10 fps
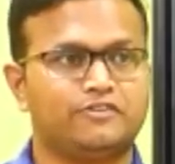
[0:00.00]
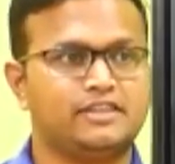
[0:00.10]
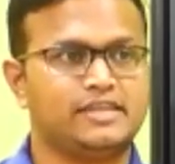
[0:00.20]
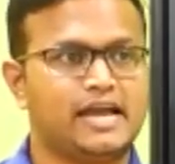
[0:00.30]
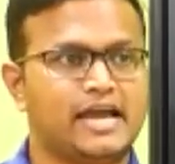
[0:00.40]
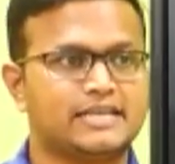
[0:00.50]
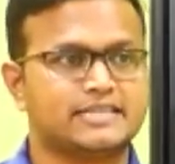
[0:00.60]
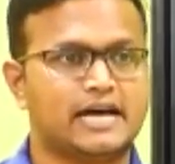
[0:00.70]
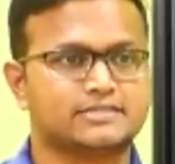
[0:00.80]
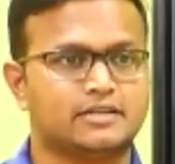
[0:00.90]
of India has
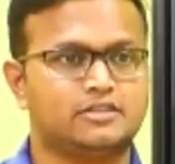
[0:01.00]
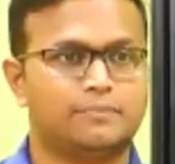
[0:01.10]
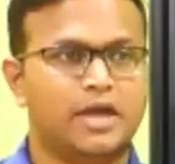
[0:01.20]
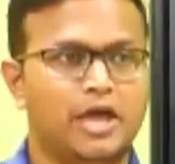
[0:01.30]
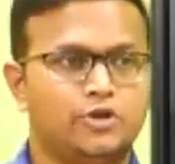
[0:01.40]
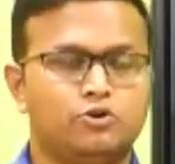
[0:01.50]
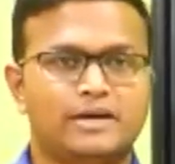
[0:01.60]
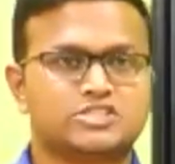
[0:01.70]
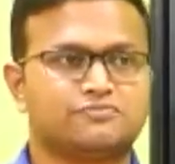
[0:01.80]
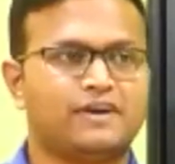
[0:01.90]
asked them, you
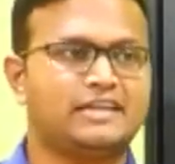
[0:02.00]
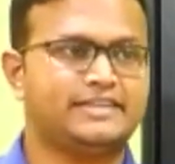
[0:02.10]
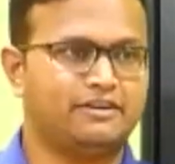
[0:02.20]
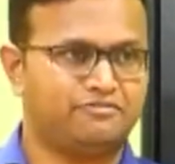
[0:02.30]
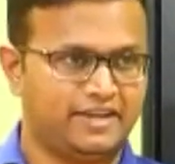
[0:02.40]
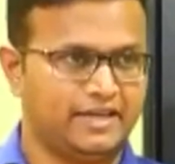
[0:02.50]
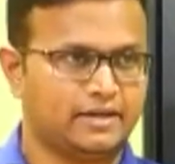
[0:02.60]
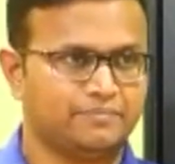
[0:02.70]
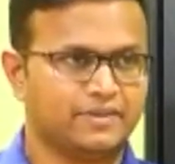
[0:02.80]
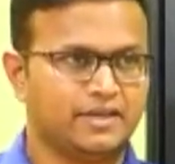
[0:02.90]
must file the FIR.